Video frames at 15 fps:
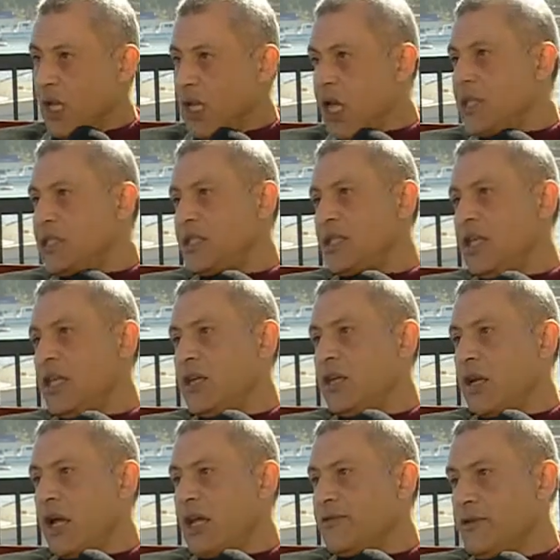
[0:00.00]
Last
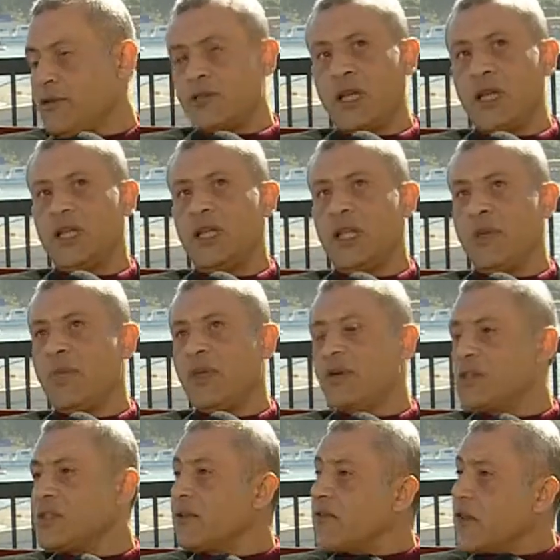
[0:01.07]
year, unfortunately,
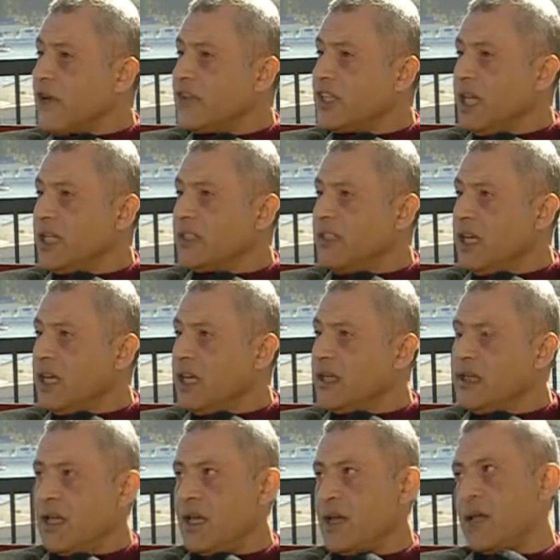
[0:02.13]
because of
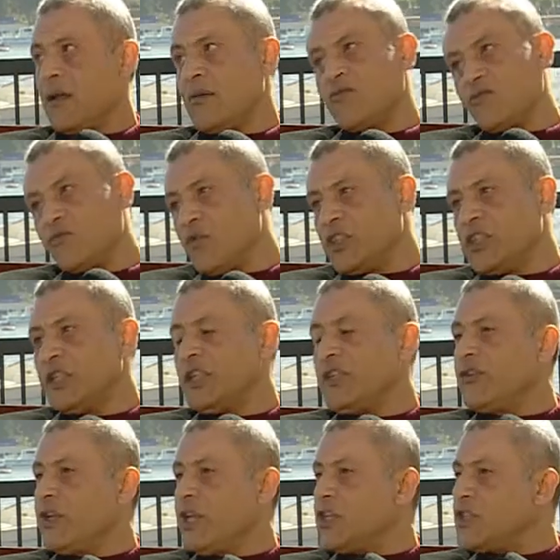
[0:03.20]
COVID-19, we
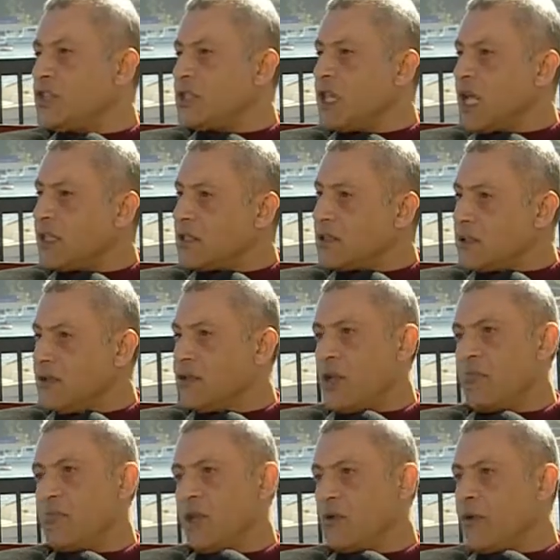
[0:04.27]
didn't reach that number.